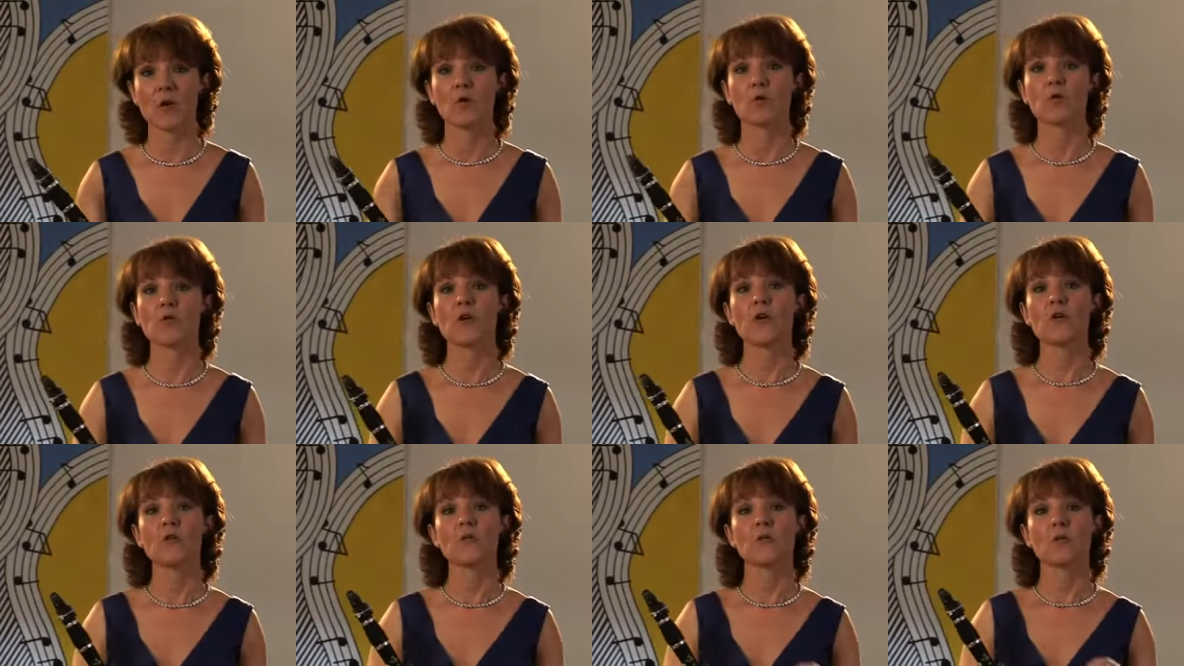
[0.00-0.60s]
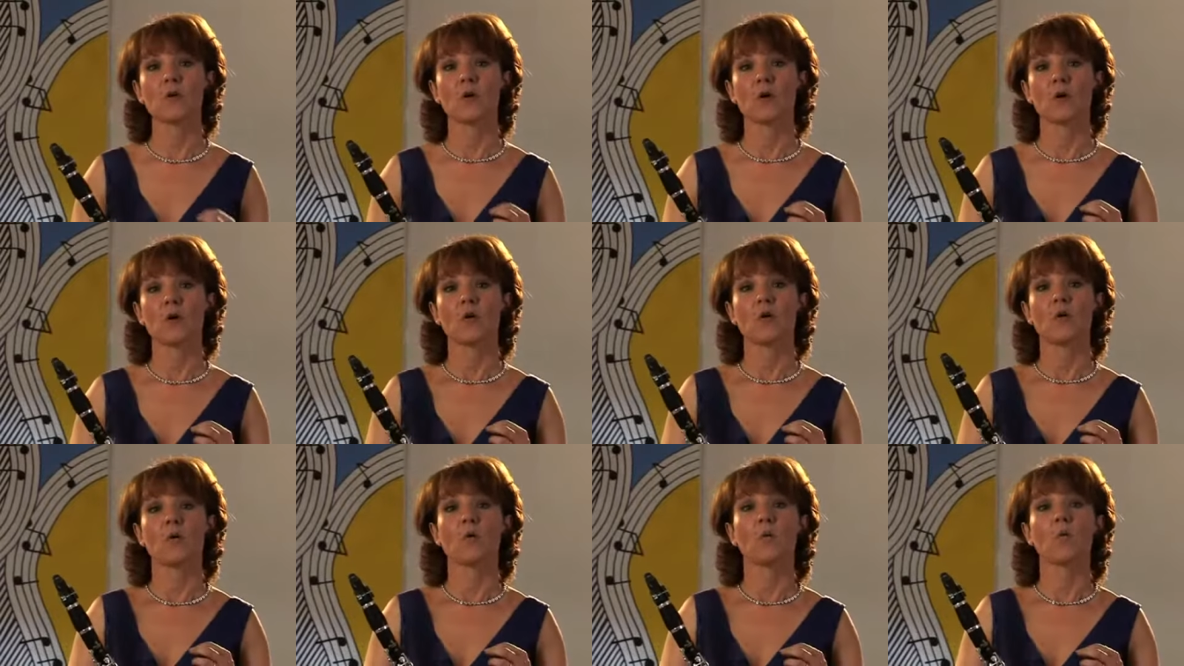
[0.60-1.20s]
Although
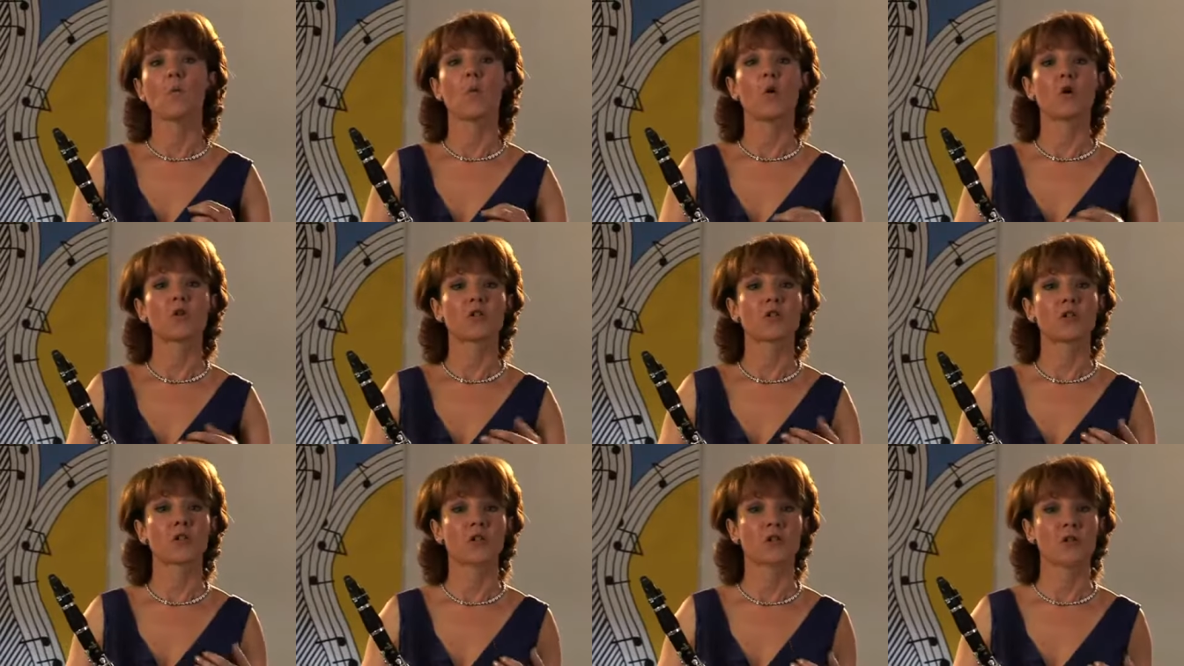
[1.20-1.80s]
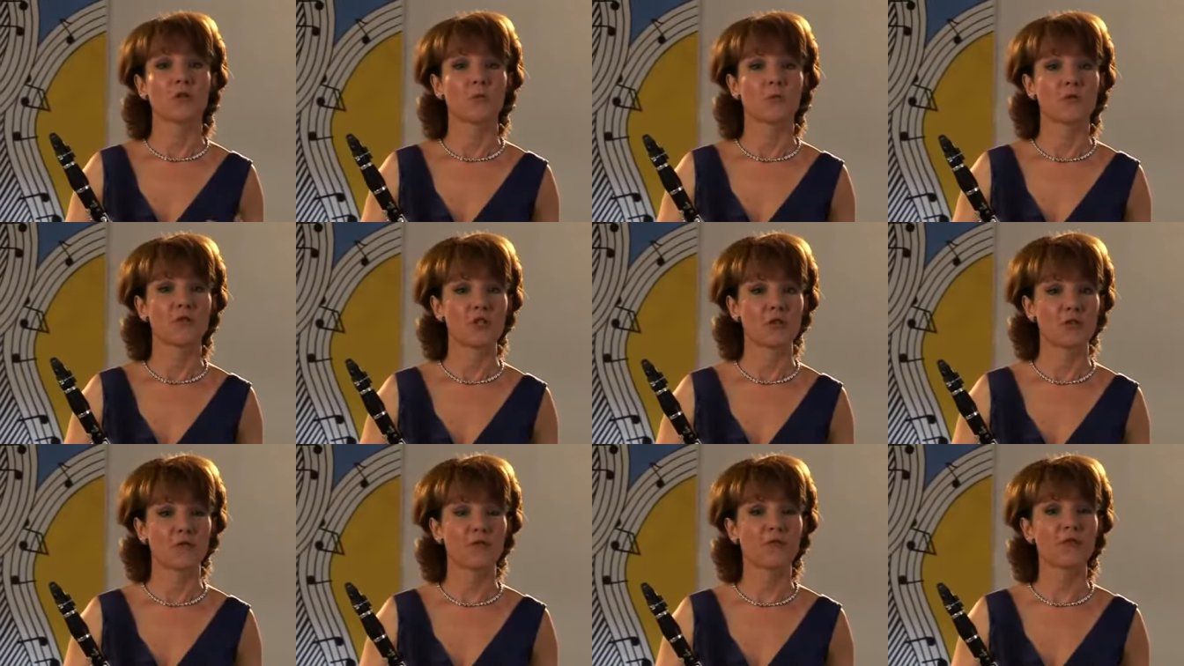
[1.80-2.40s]
what the
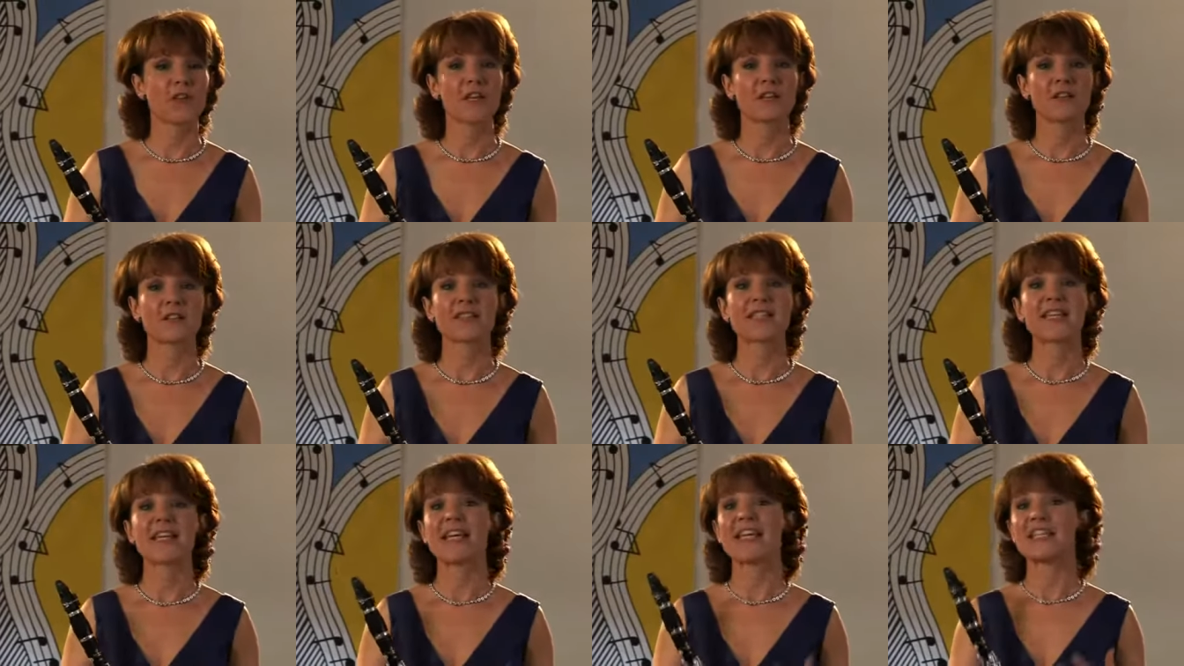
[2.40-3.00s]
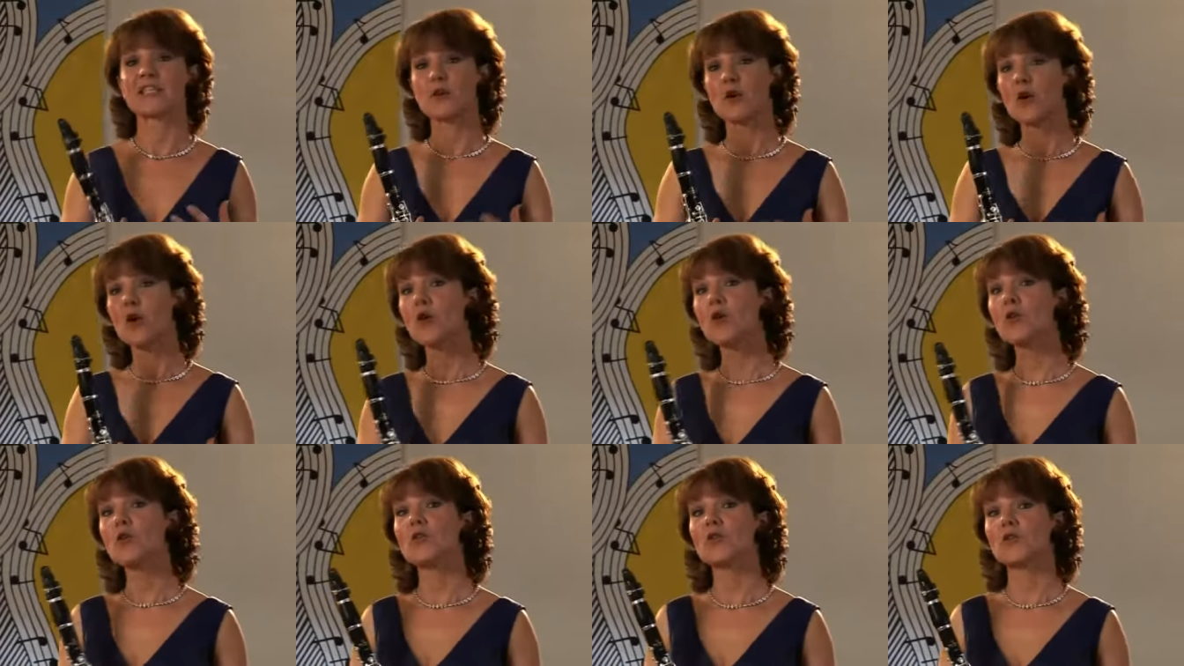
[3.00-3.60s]
musician feels is
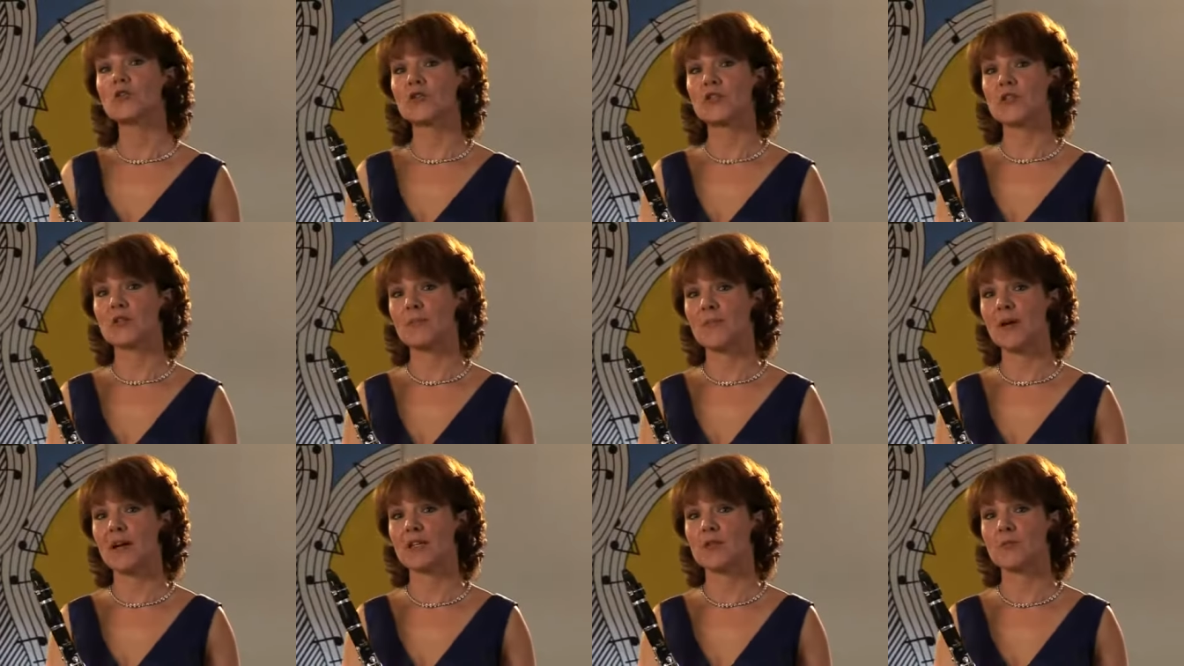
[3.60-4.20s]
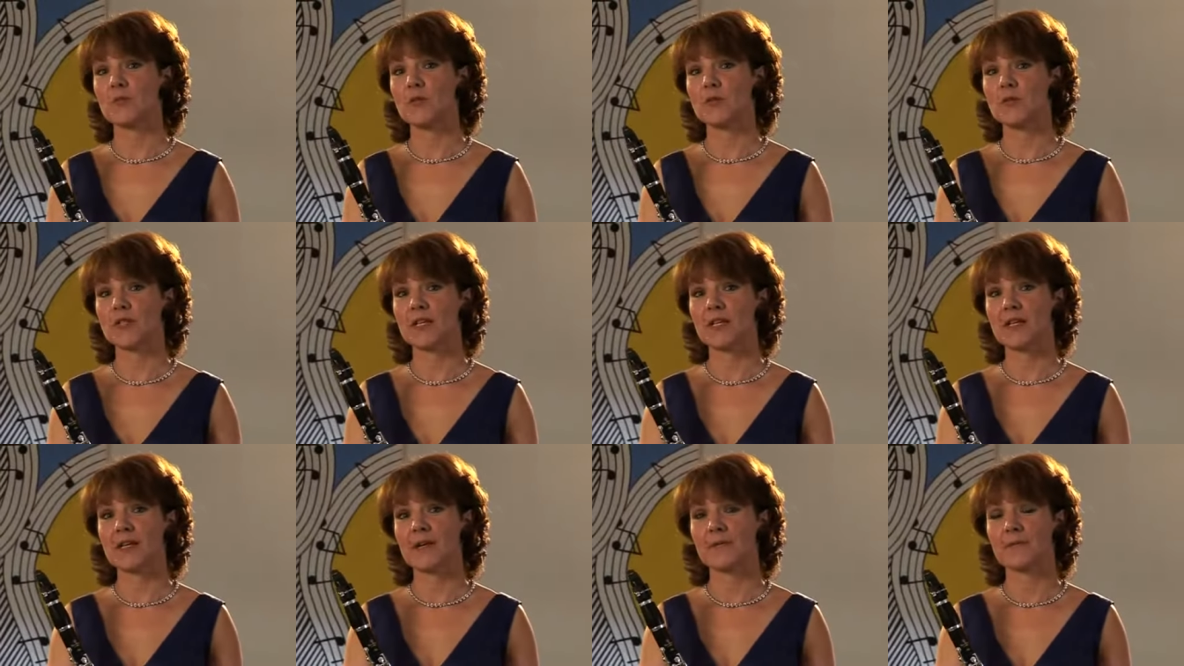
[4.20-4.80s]
caused by the
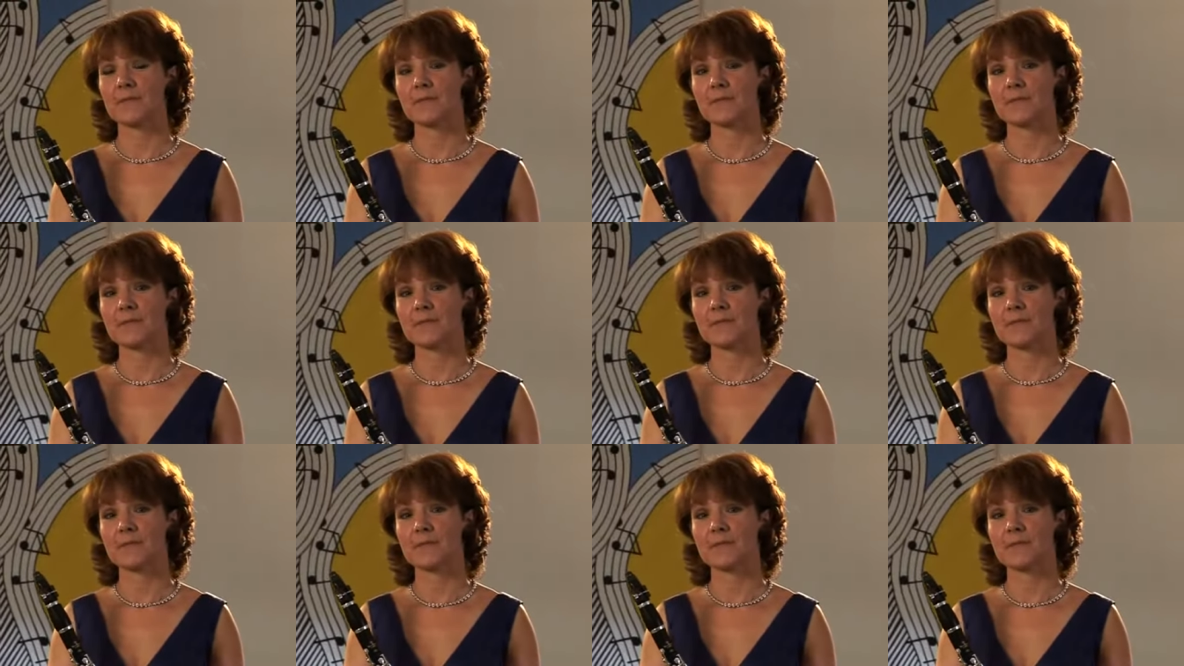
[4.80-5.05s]
music,